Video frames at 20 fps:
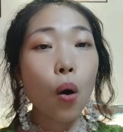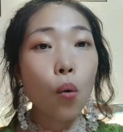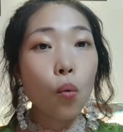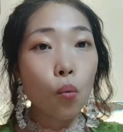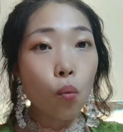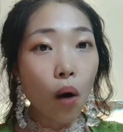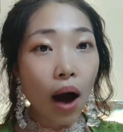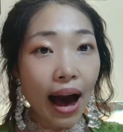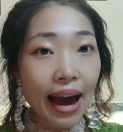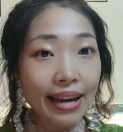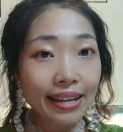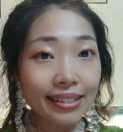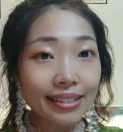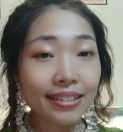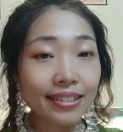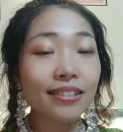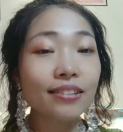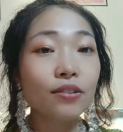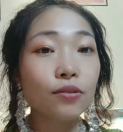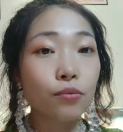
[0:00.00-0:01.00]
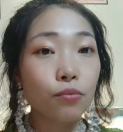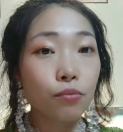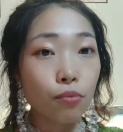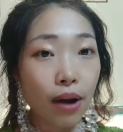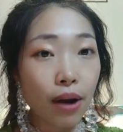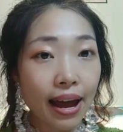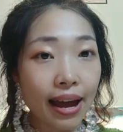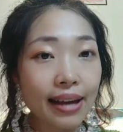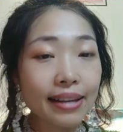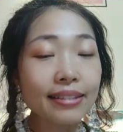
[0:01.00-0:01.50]
white,
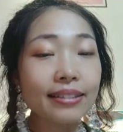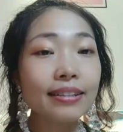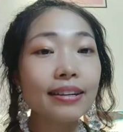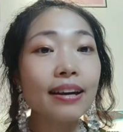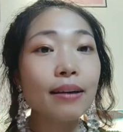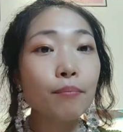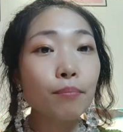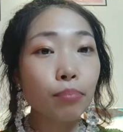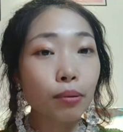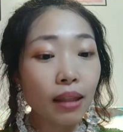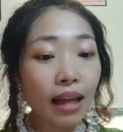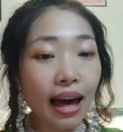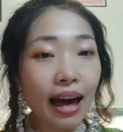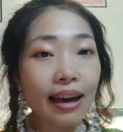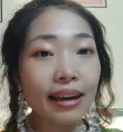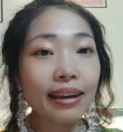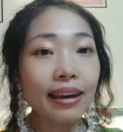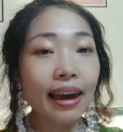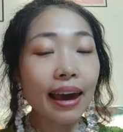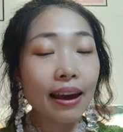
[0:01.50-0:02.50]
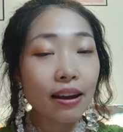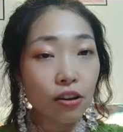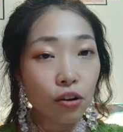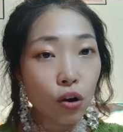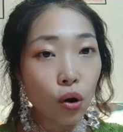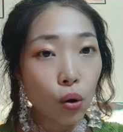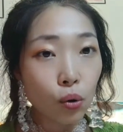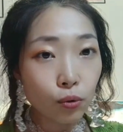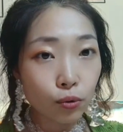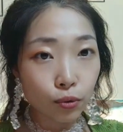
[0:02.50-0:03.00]
red, black, and
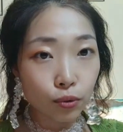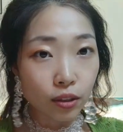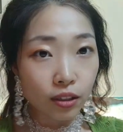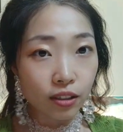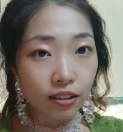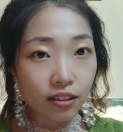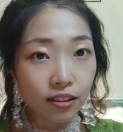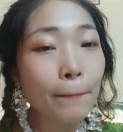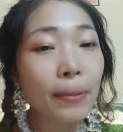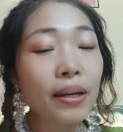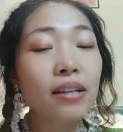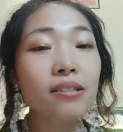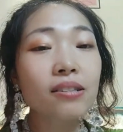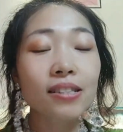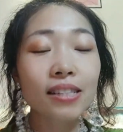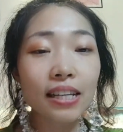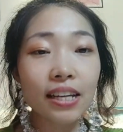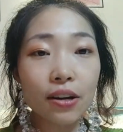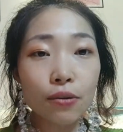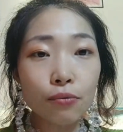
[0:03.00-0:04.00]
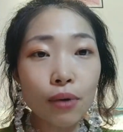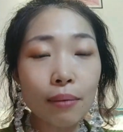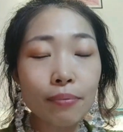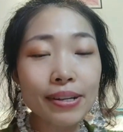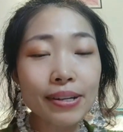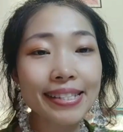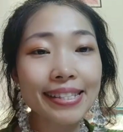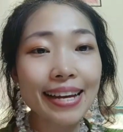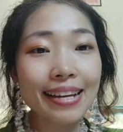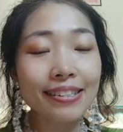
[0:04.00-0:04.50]
gold because they can
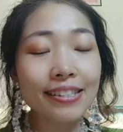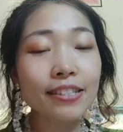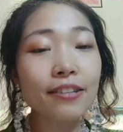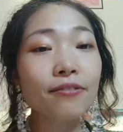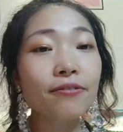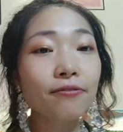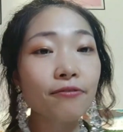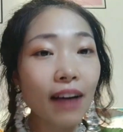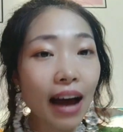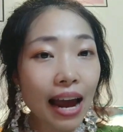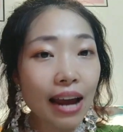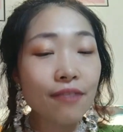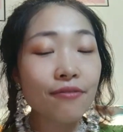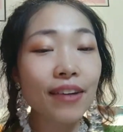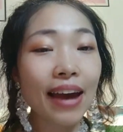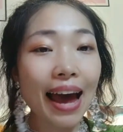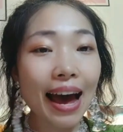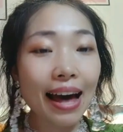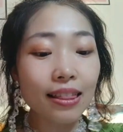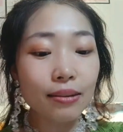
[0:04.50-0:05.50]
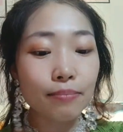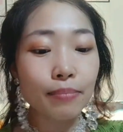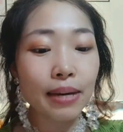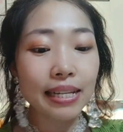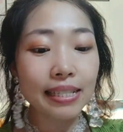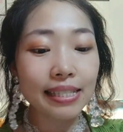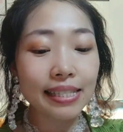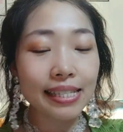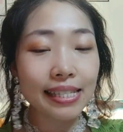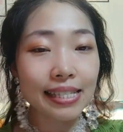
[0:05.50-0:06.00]
represent the 5
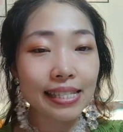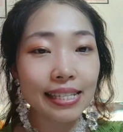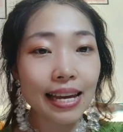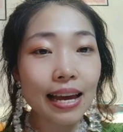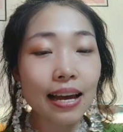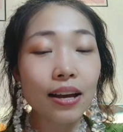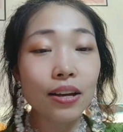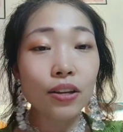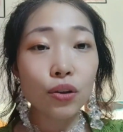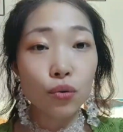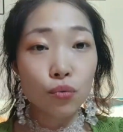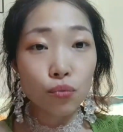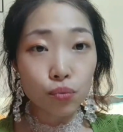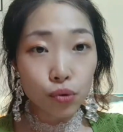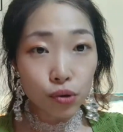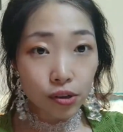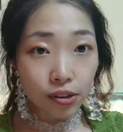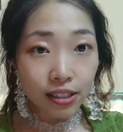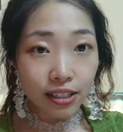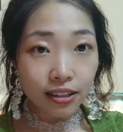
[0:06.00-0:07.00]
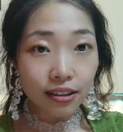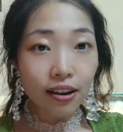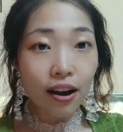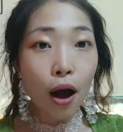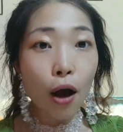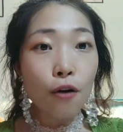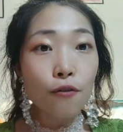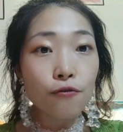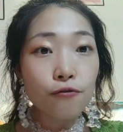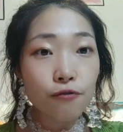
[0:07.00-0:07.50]
elements: the wood,
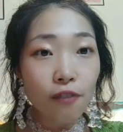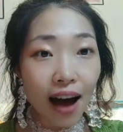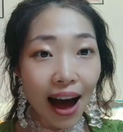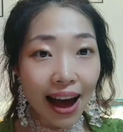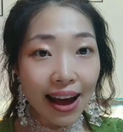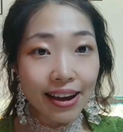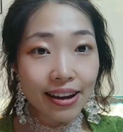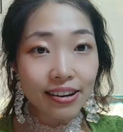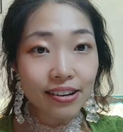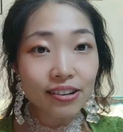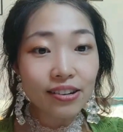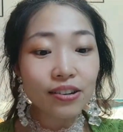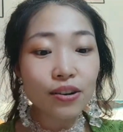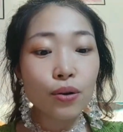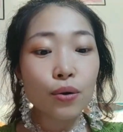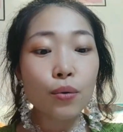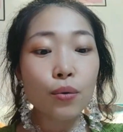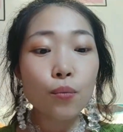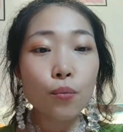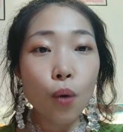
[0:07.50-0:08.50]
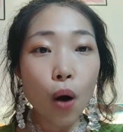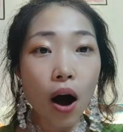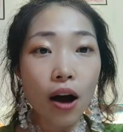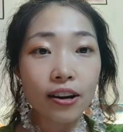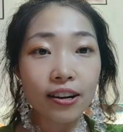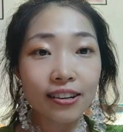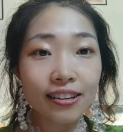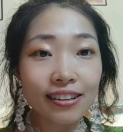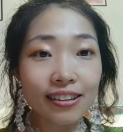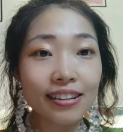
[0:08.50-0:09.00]
fire,
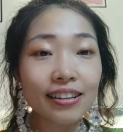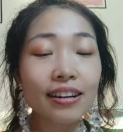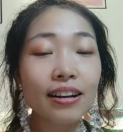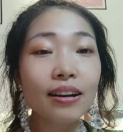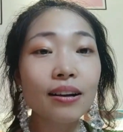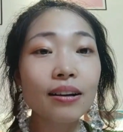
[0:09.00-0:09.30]
water,